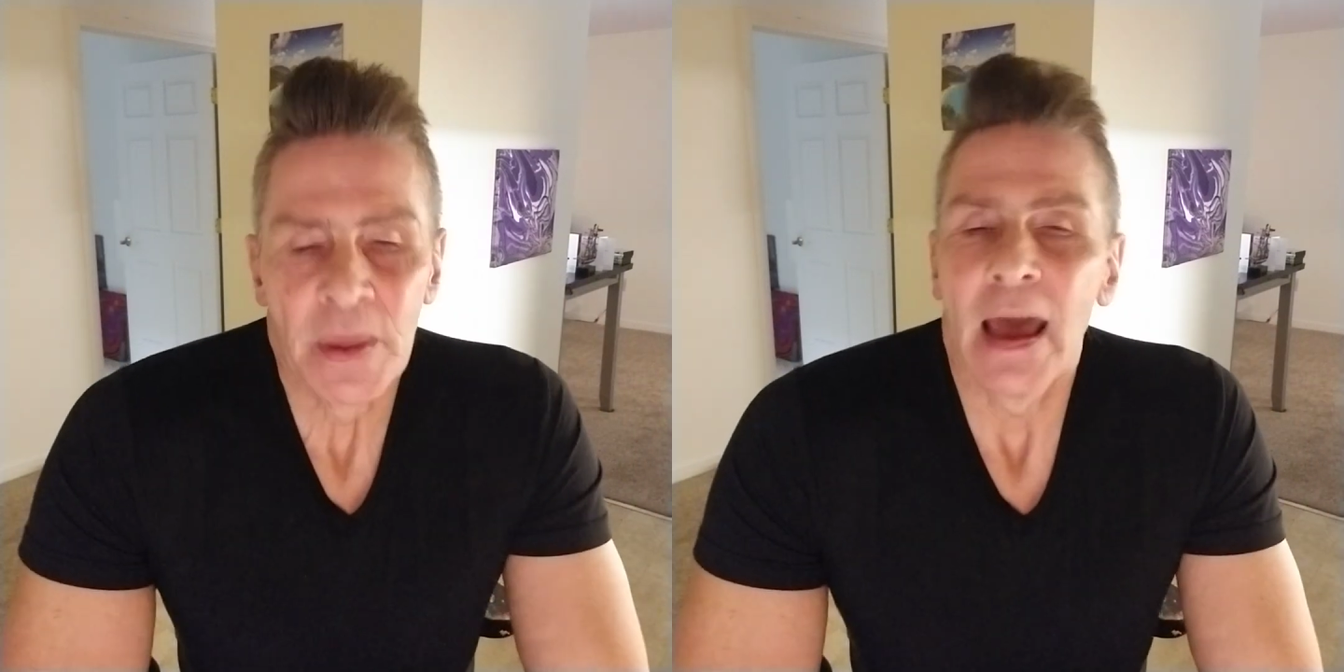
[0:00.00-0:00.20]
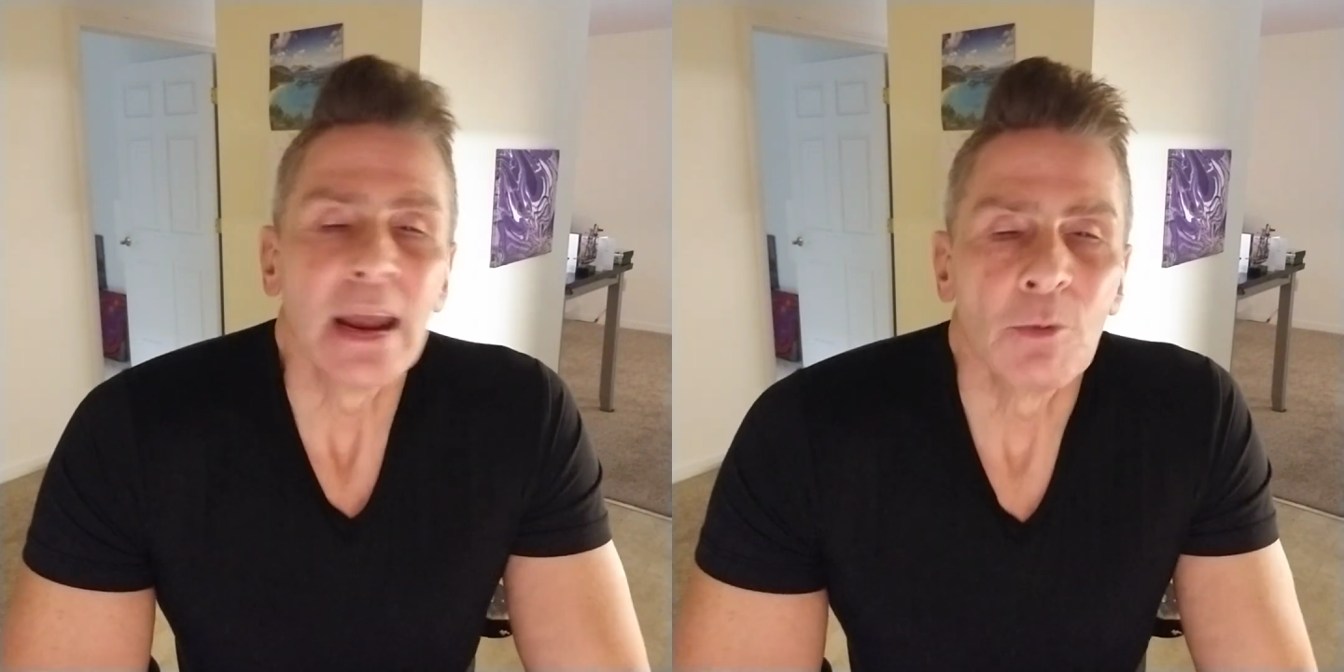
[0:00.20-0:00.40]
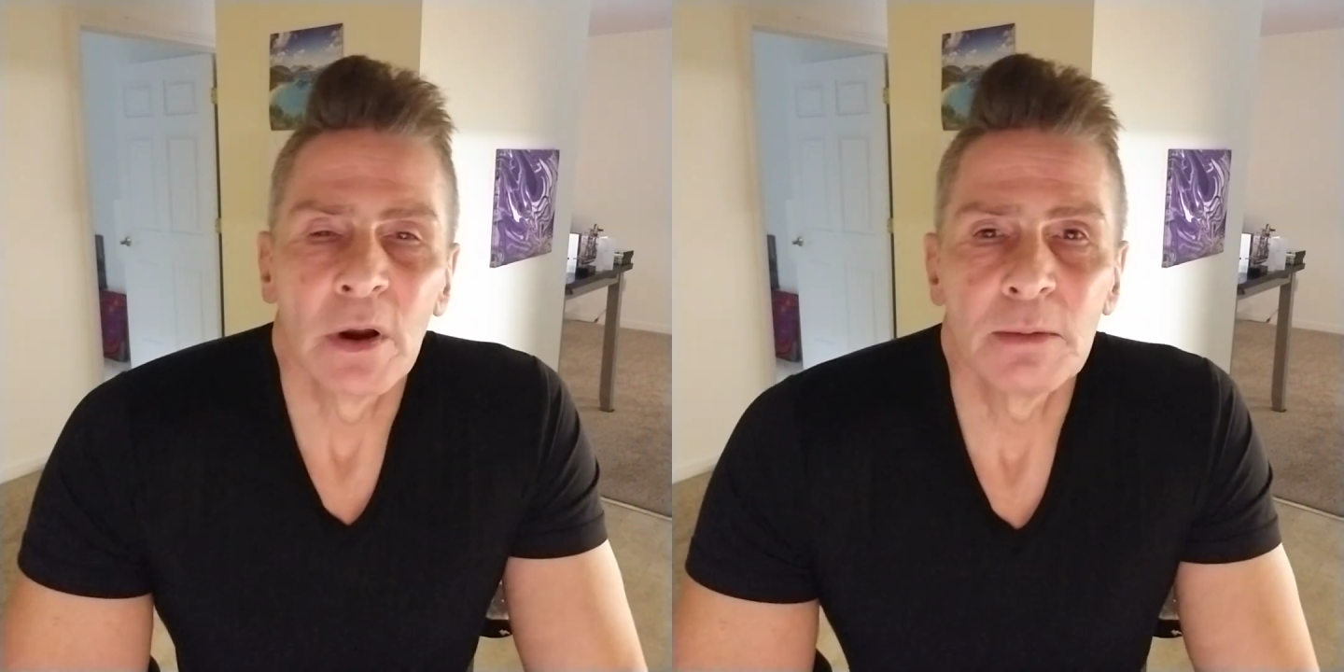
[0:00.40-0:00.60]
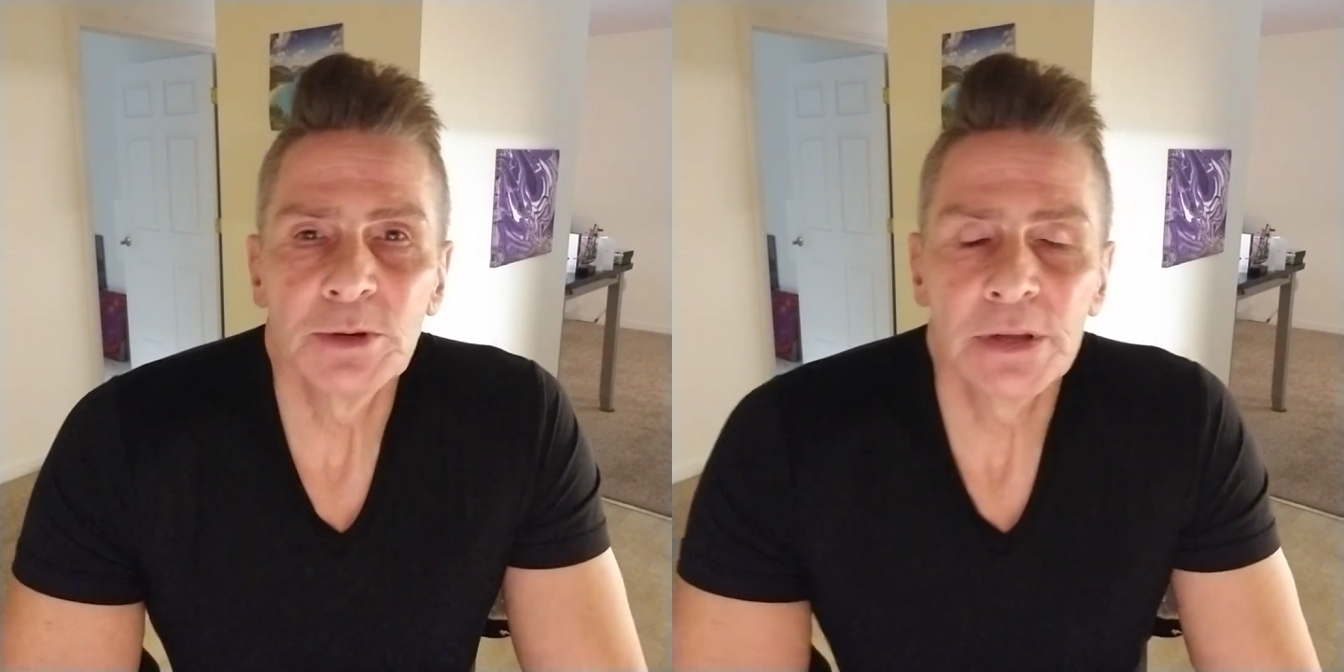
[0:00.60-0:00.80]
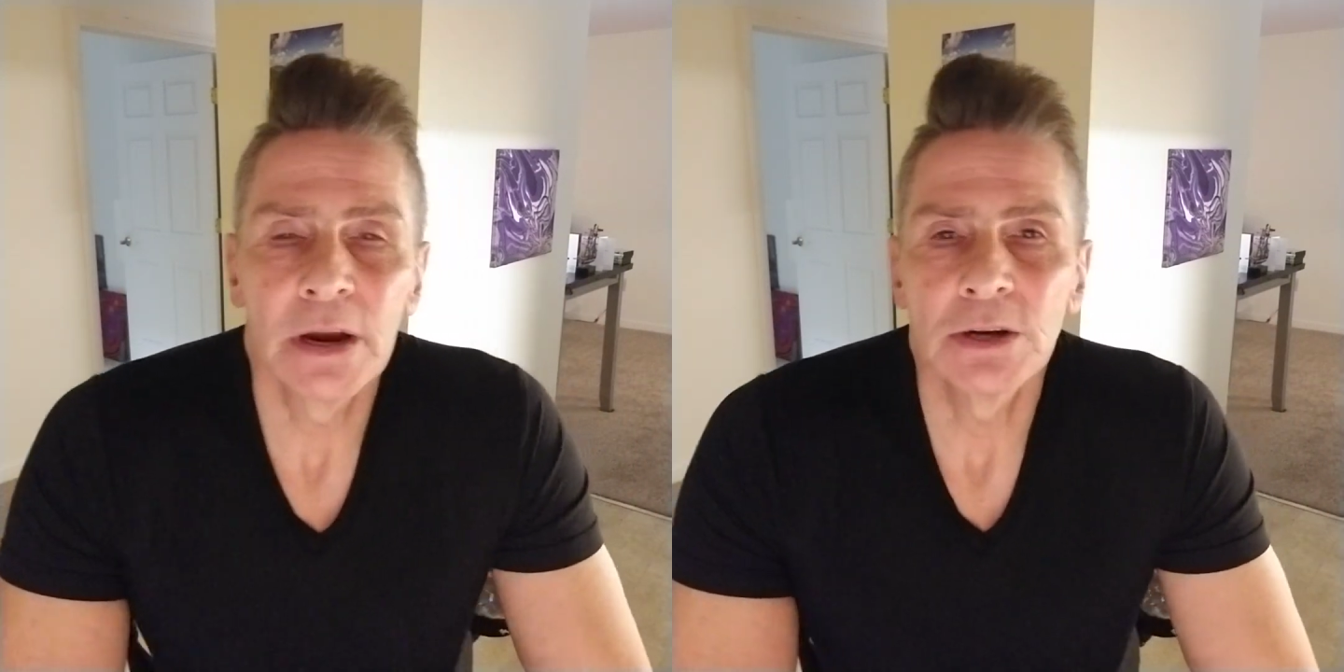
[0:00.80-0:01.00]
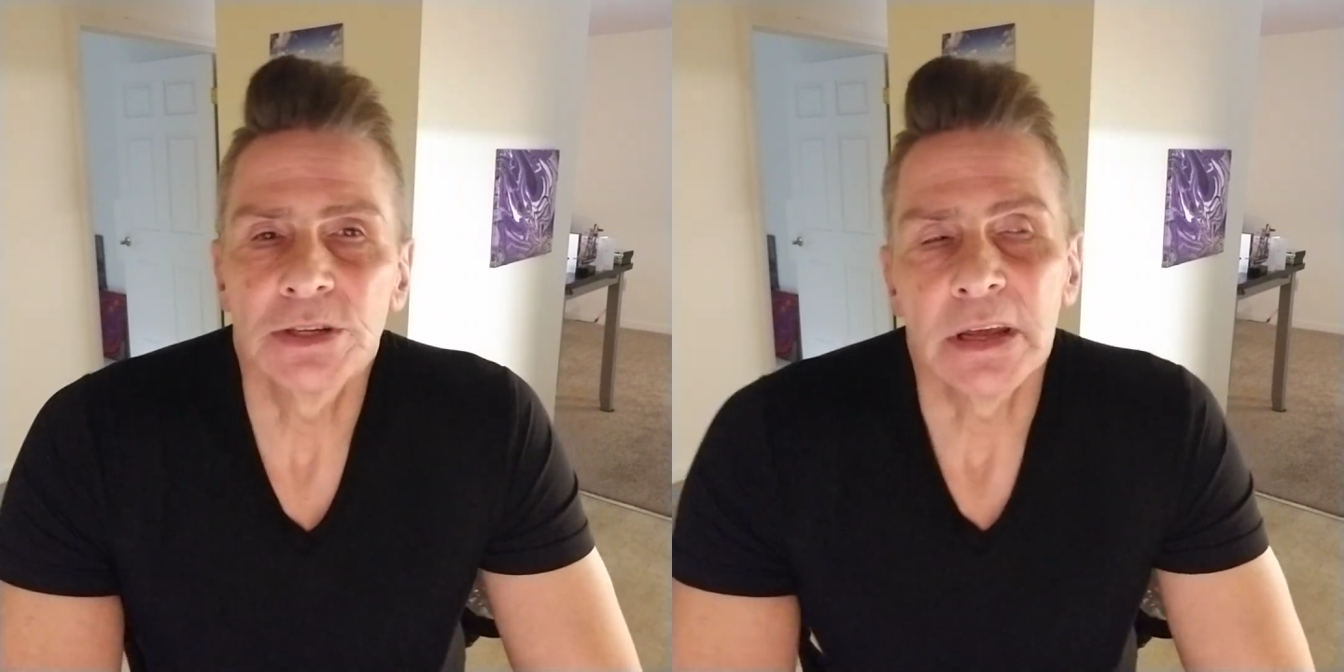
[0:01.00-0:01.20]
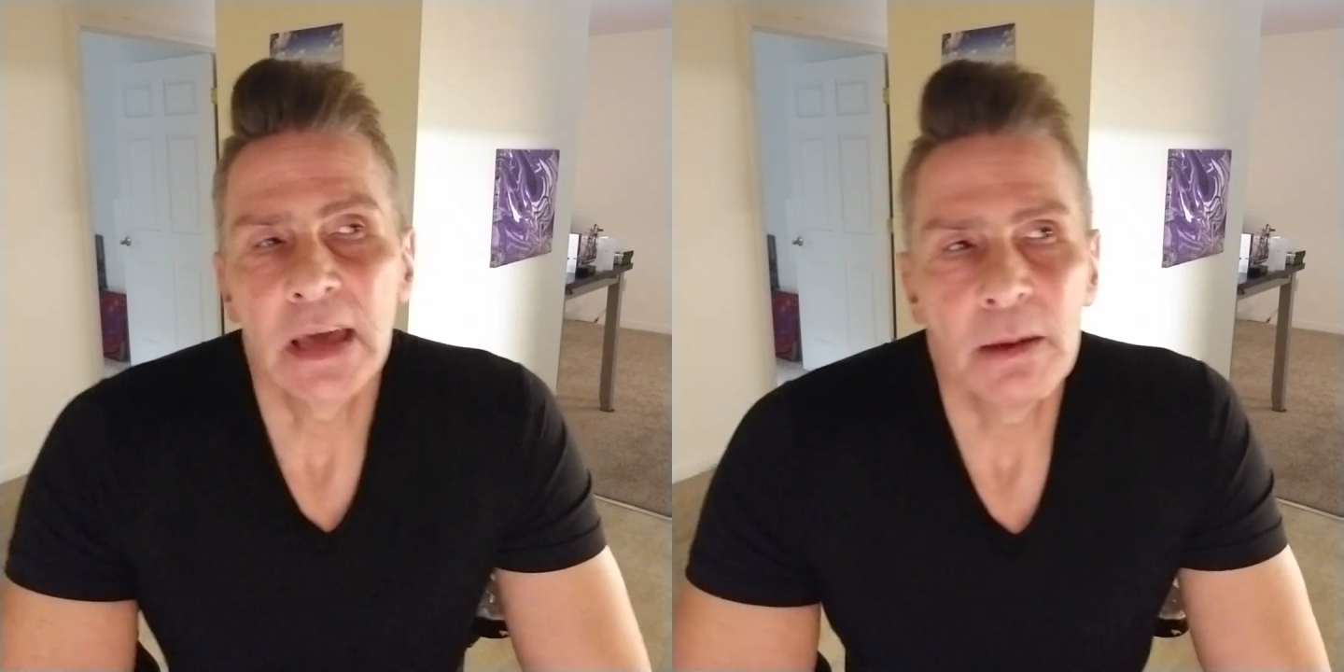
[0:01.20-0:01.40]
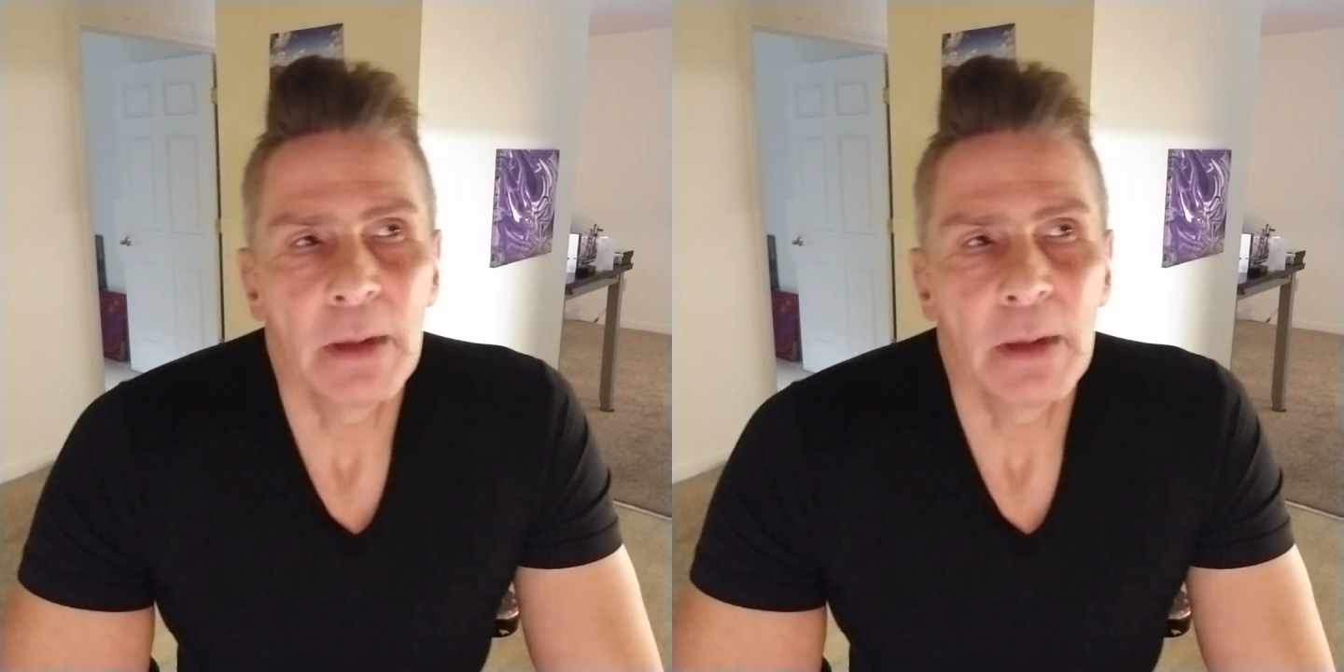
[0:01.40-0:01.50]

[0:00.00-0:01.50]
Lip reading: And he went upstairs and he came